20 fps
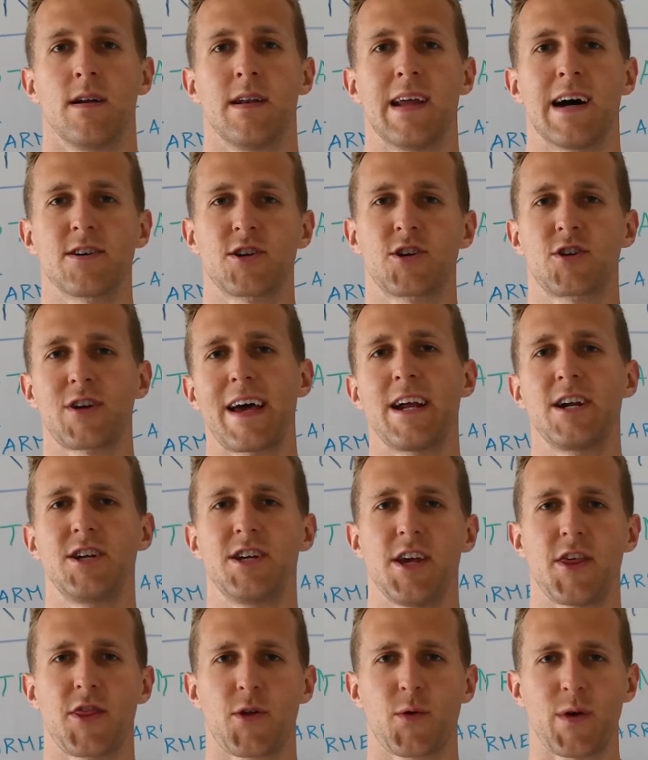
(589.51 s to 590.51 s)
Now,
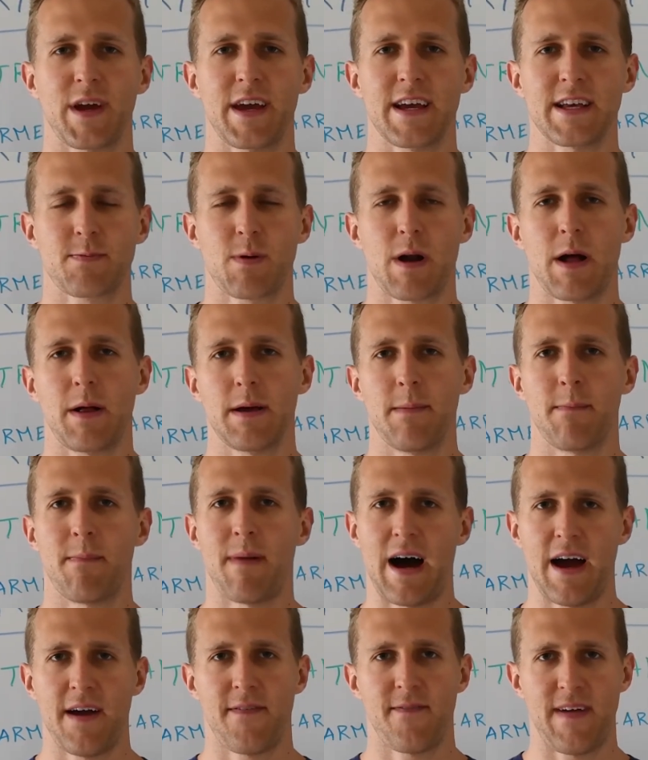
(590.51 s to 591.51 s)
strategy 3 is probably
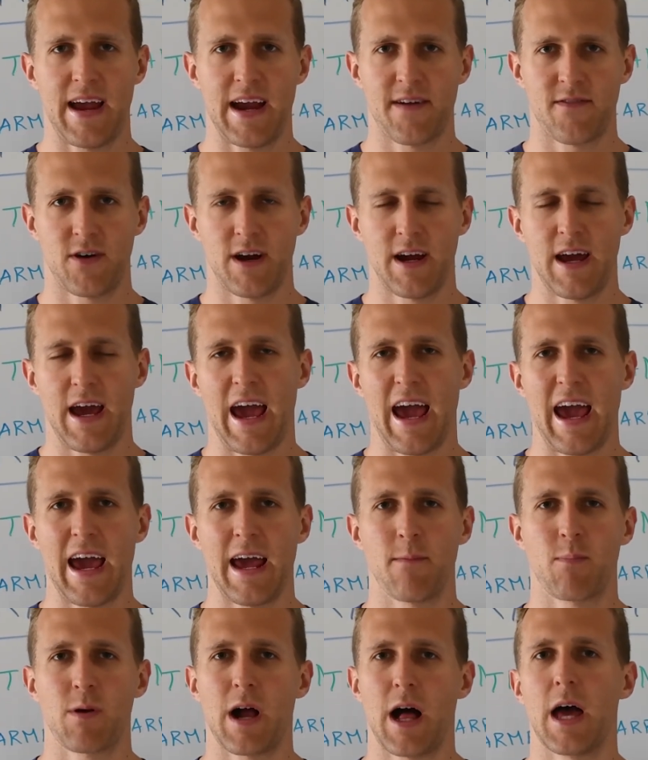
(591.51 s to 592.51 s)
my favorite
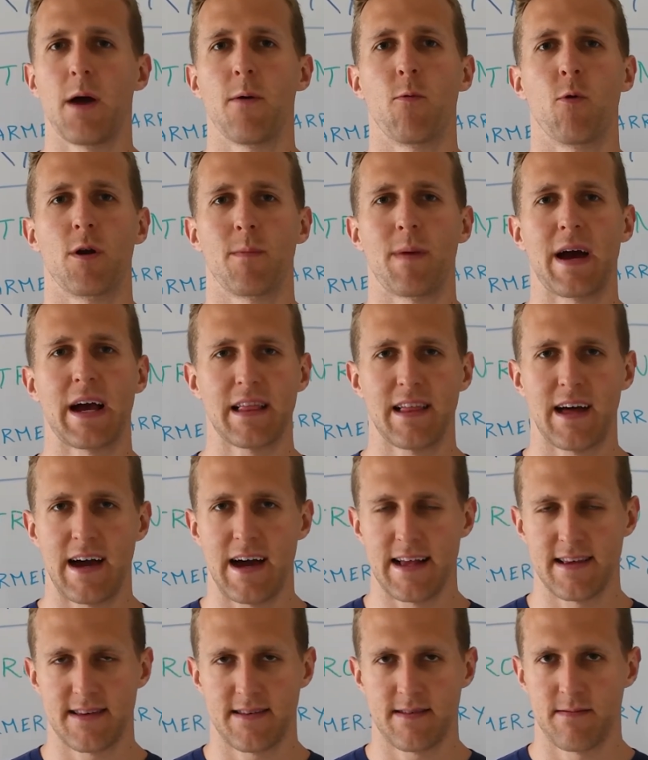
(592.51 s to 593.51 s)
and probably one of my
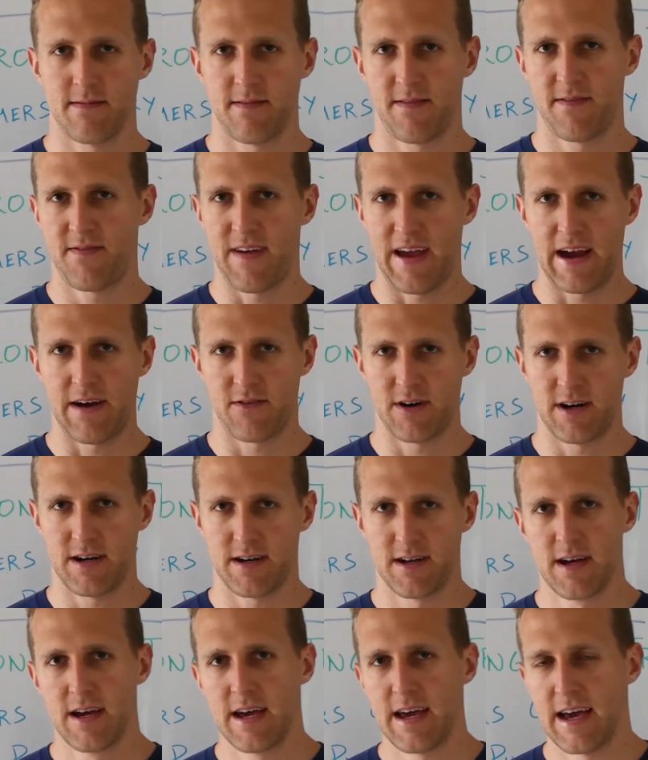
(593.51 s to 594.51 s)
clients'
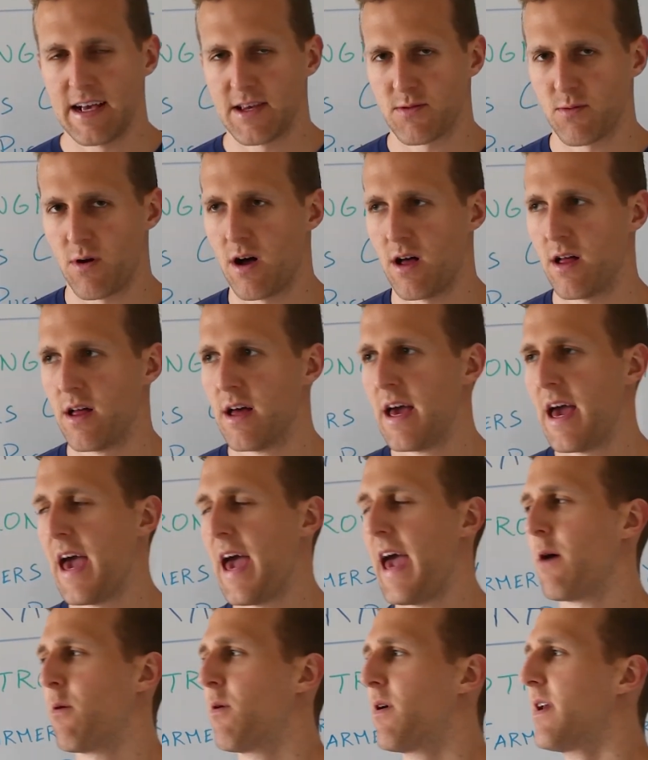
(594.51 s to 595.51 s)
favorite as well.
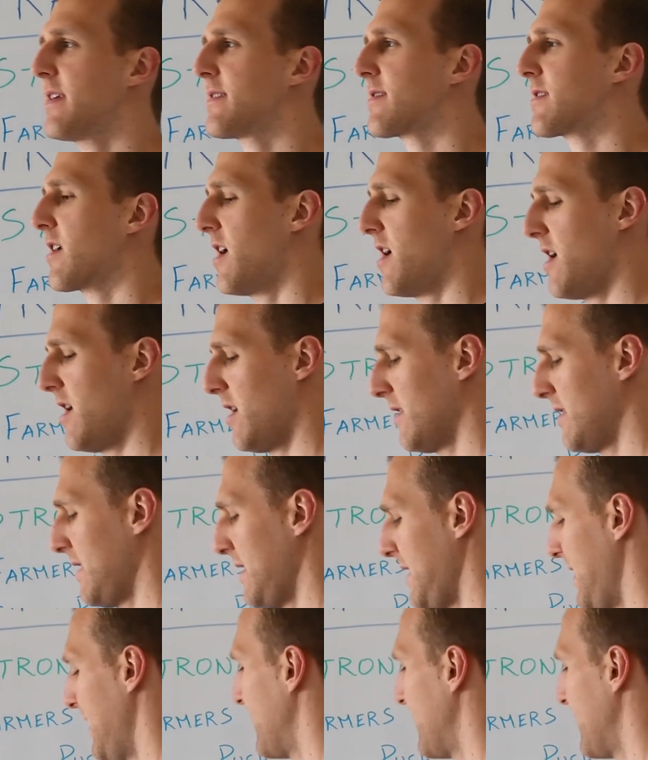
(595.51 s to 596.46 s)
And what it's called